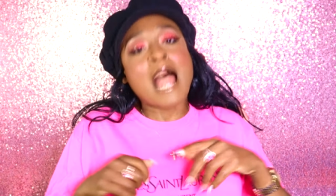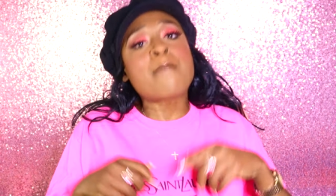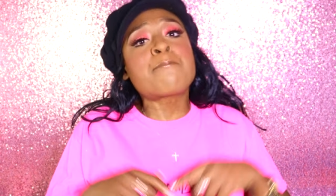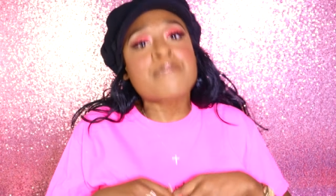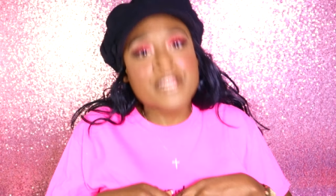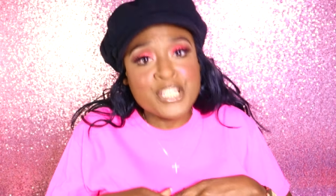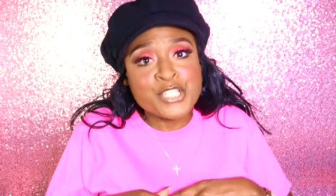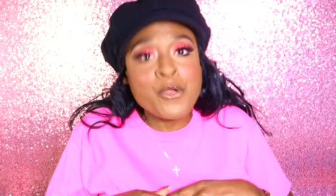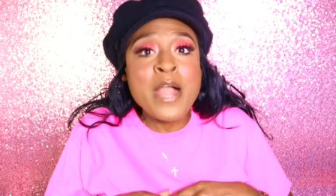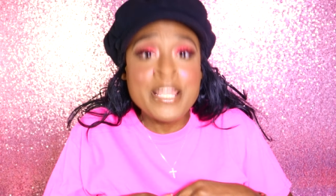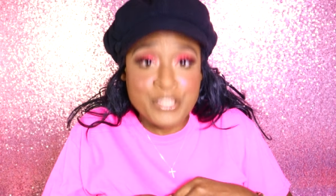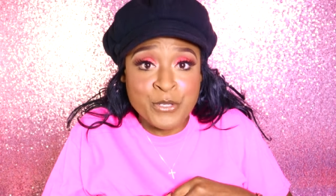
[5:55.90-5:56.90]
I'm pretty
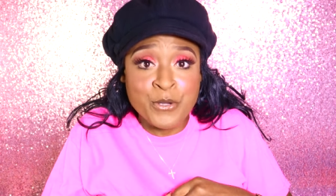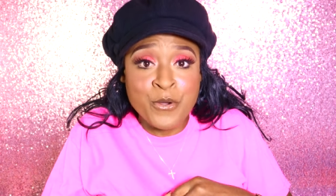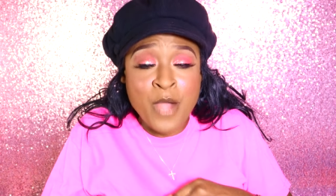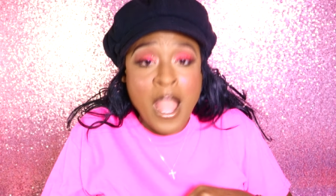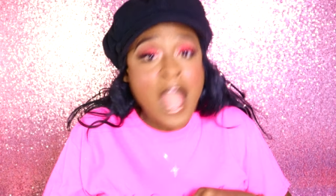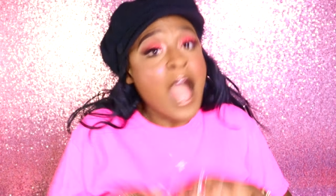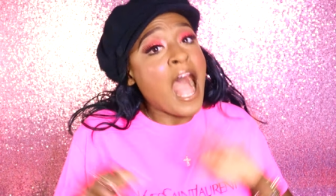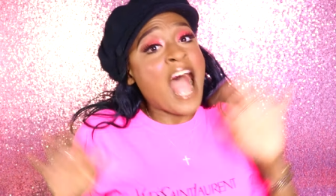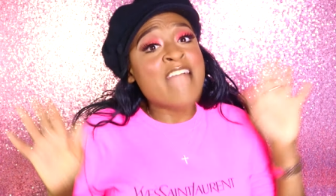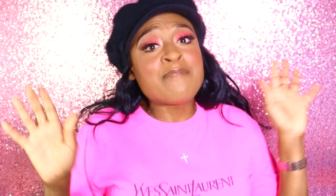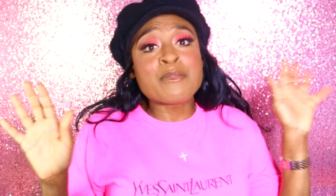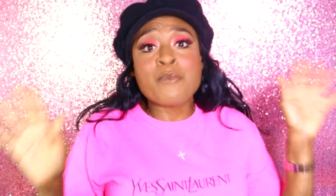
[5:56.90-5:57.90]
sure I do.
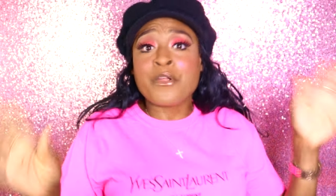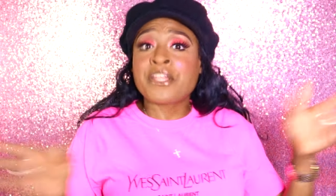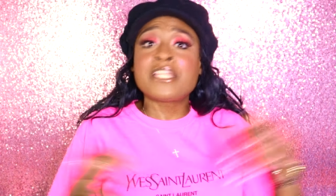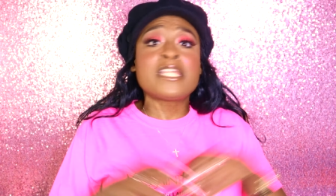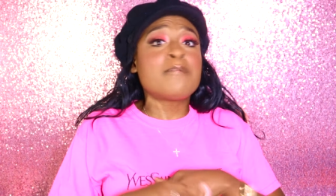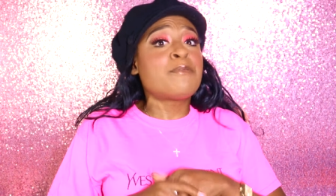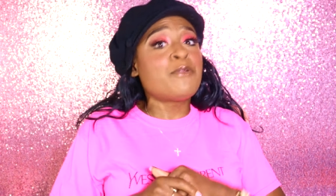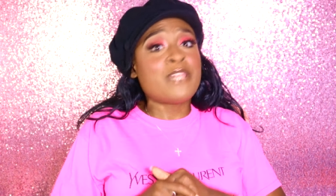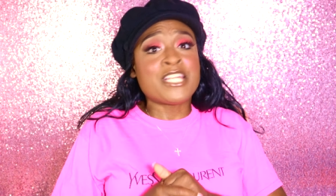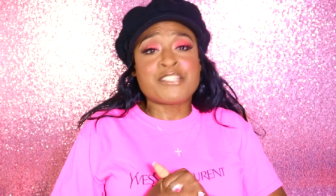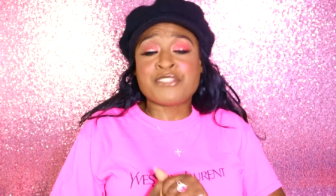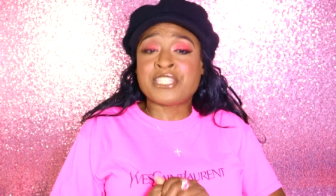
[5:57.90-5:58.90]
I've been working in the beauty
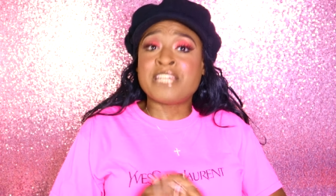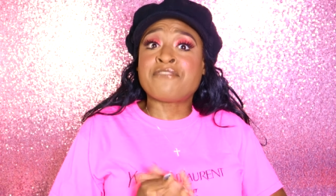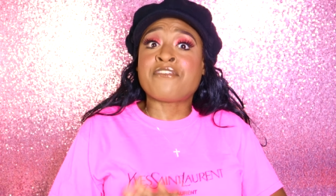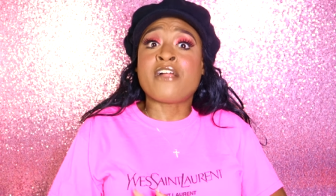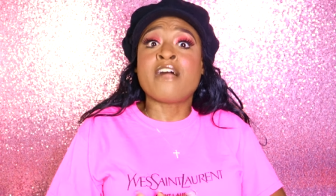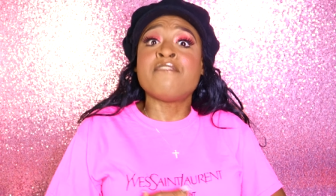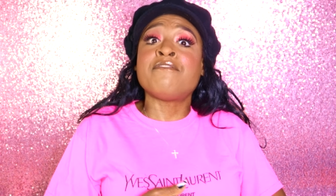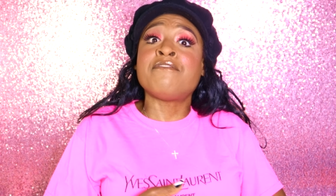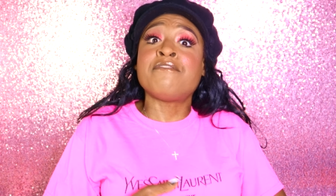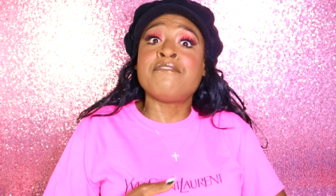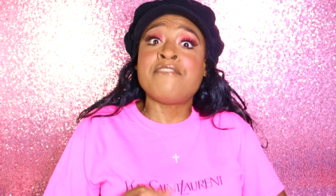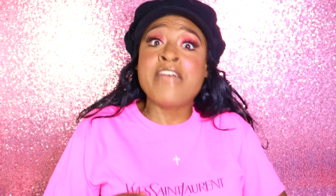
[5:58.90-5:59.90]
industry for a
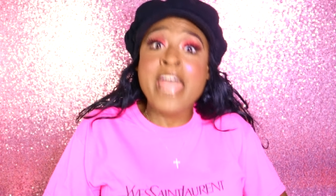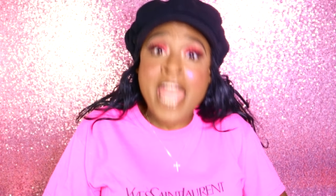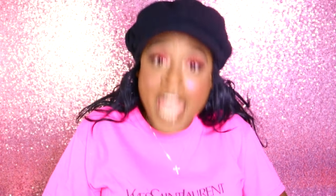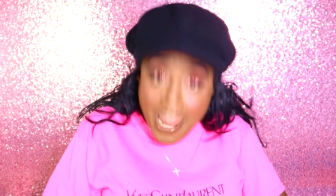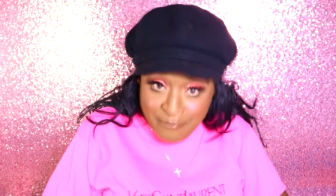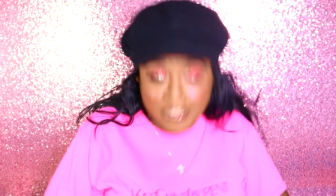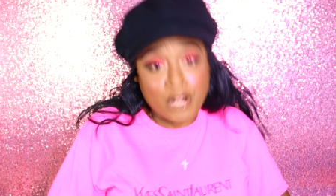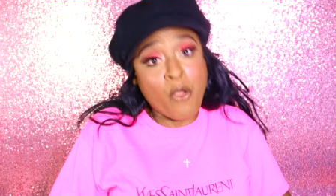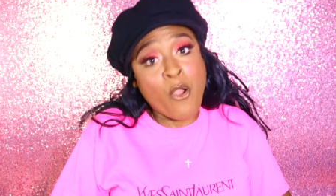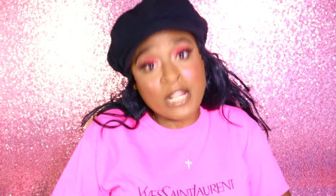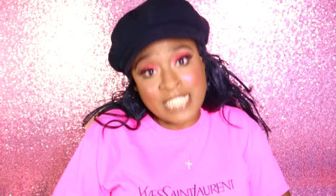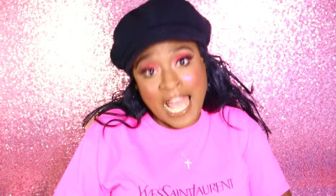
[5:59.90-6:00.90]
very
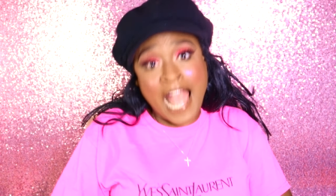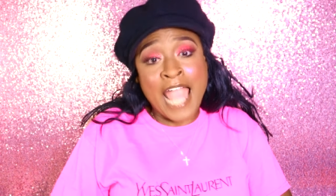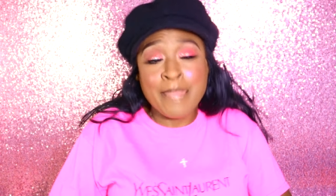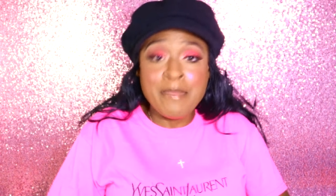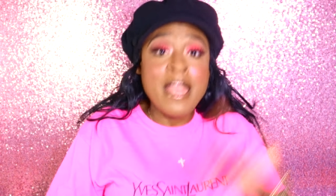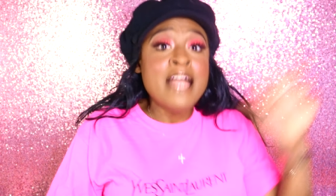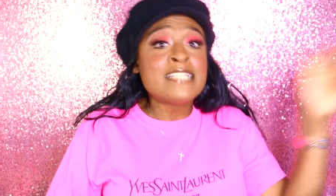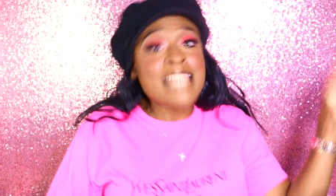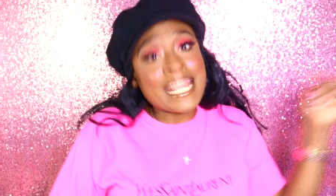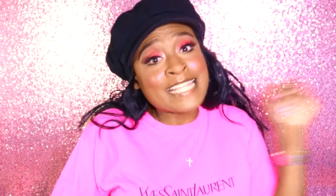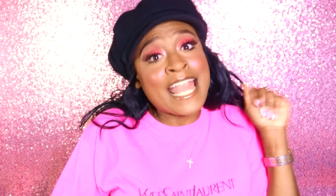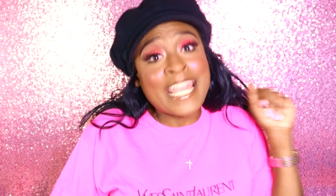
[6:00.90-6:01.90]
long time.
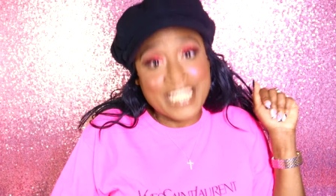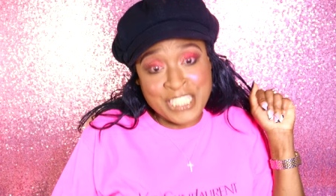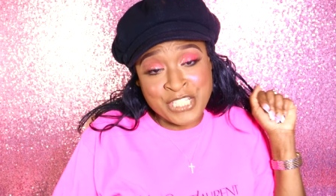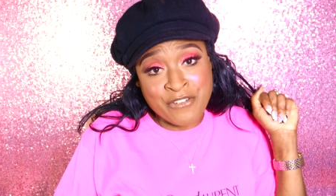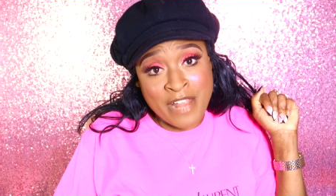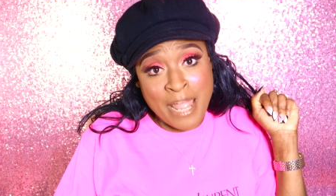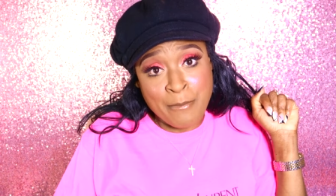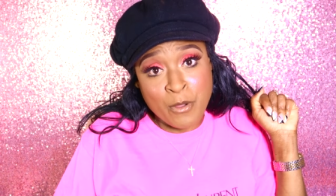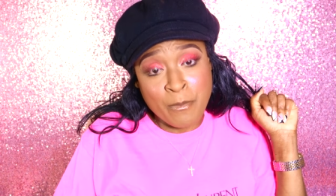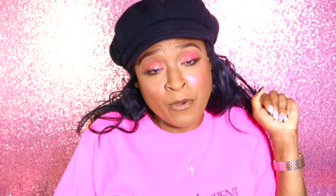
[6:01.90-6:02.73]
Check that Instagram, boo